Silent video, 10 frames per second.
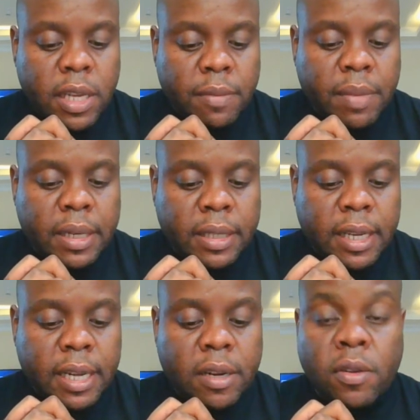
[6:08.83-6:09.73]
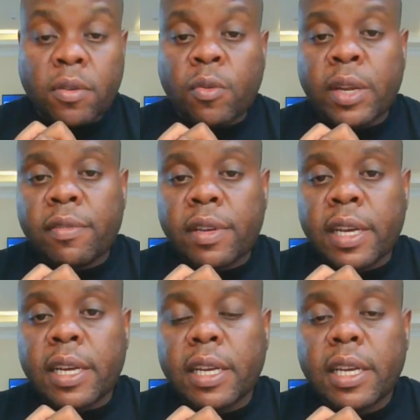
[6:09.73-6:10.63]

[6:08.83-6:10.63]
and Part 10 on welfare